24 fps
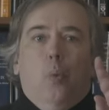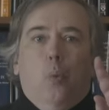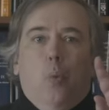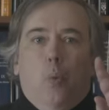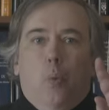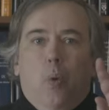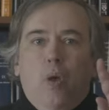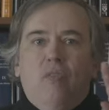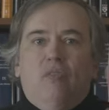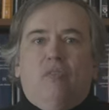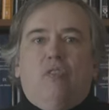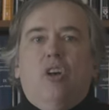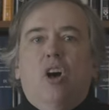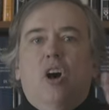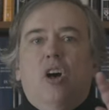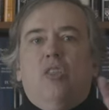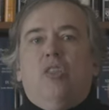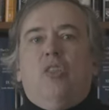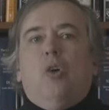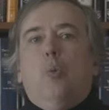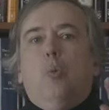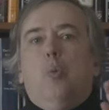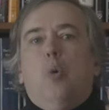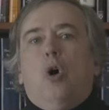we've got
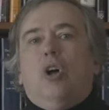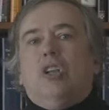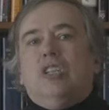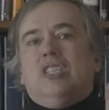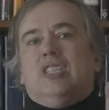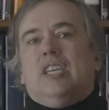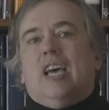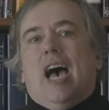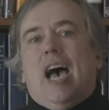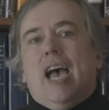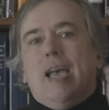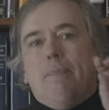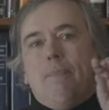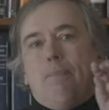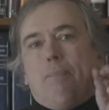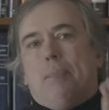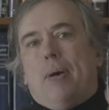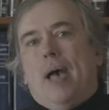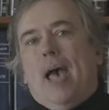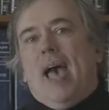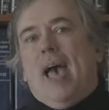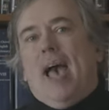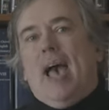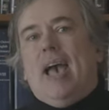the one-time
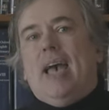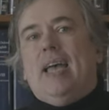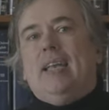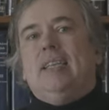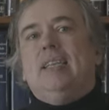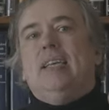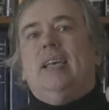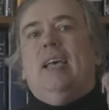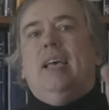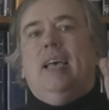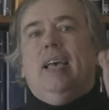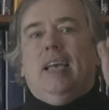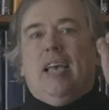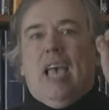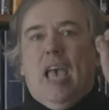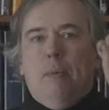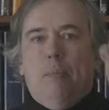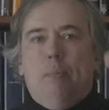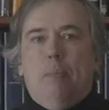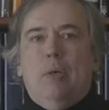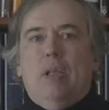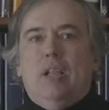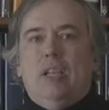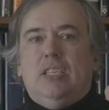pad
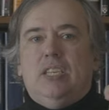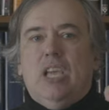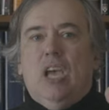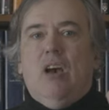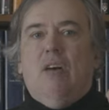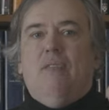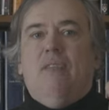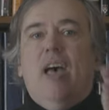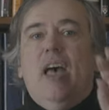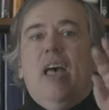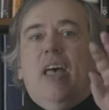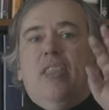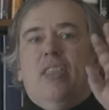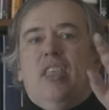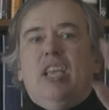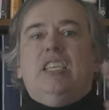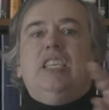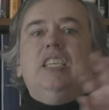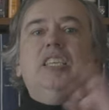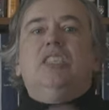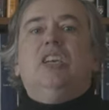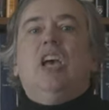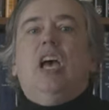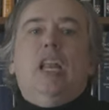capability of this
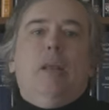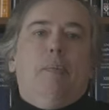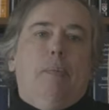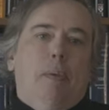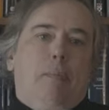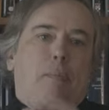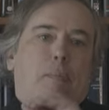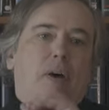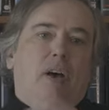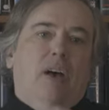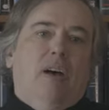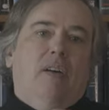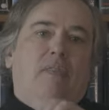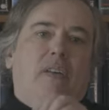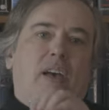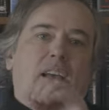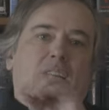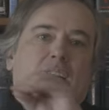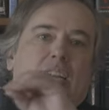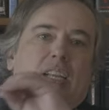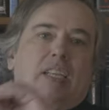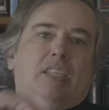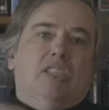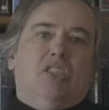is going to be
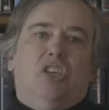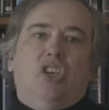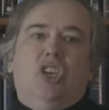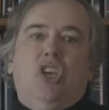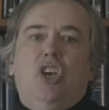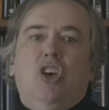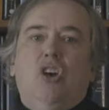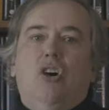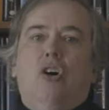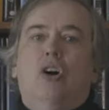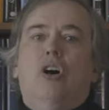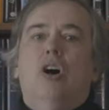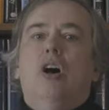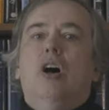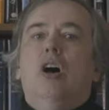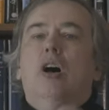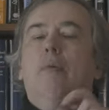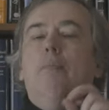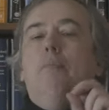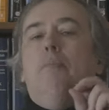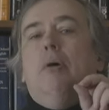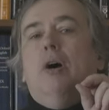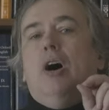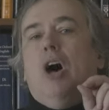perfectly secure,
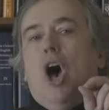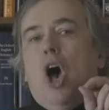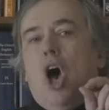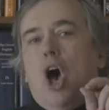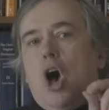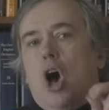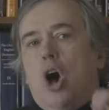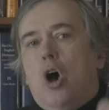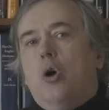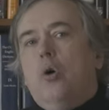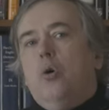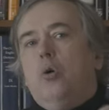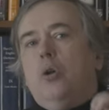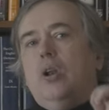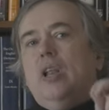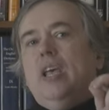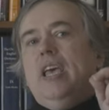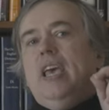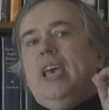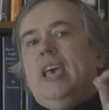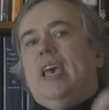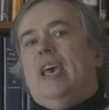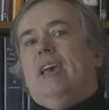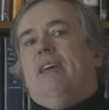but
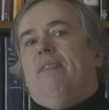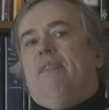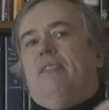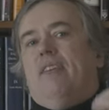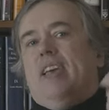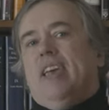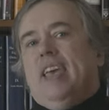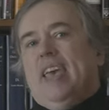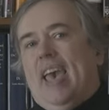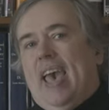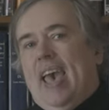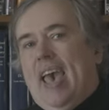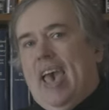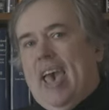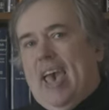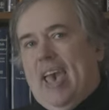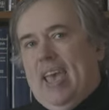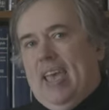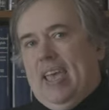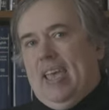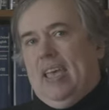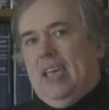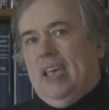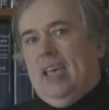only if
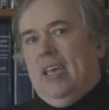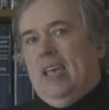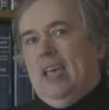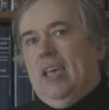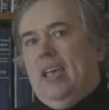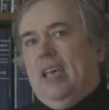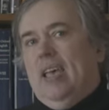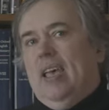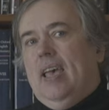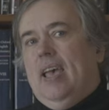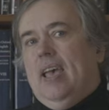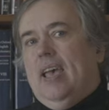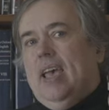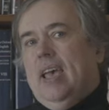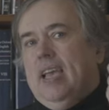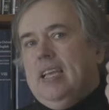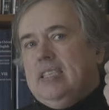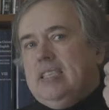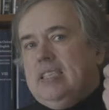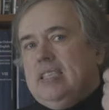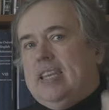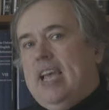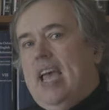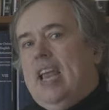K
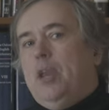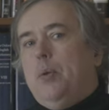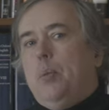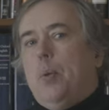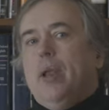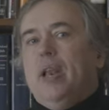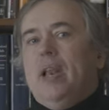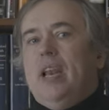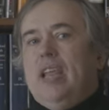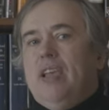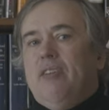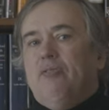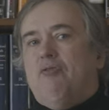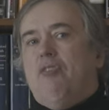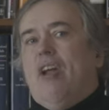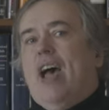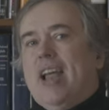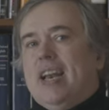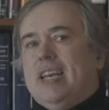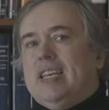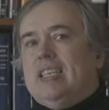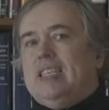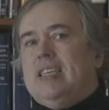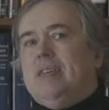is genuinely
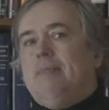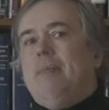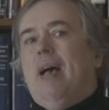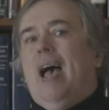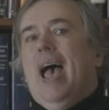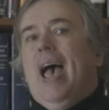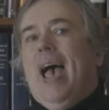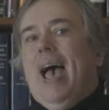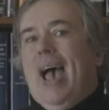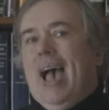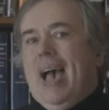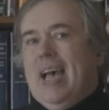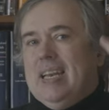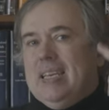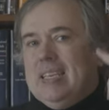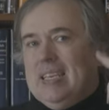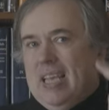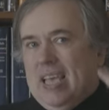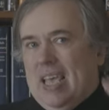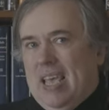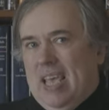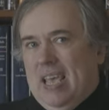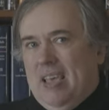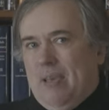random and
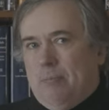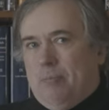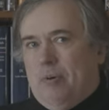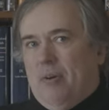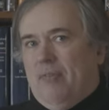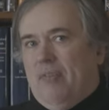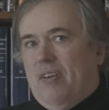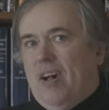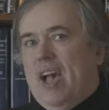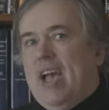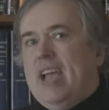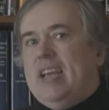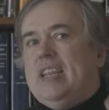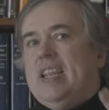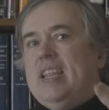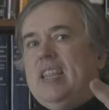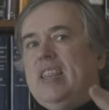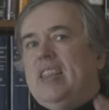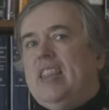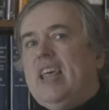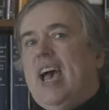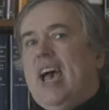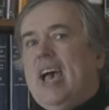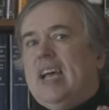it
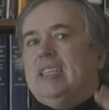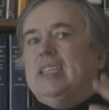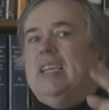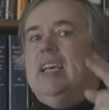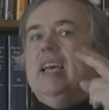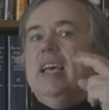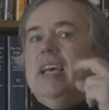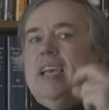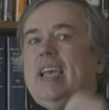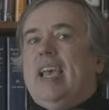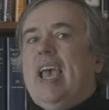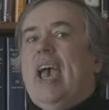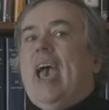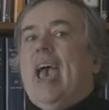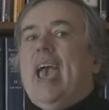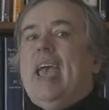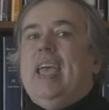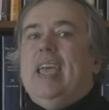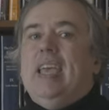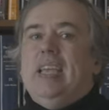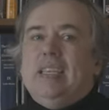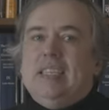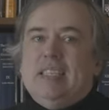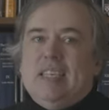provided that
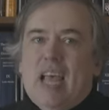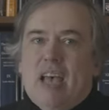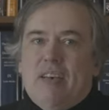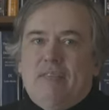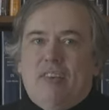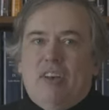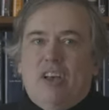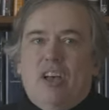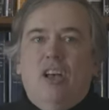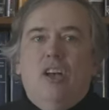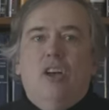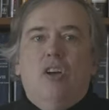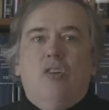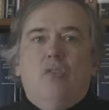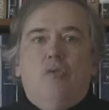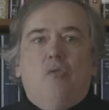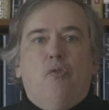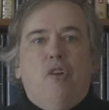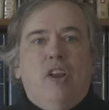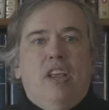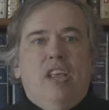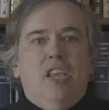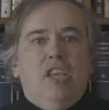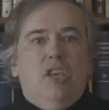K is never
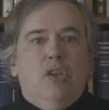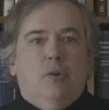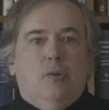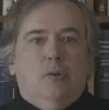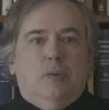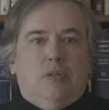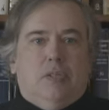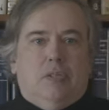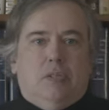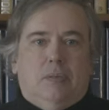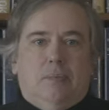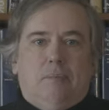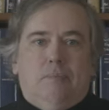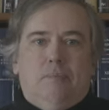reused.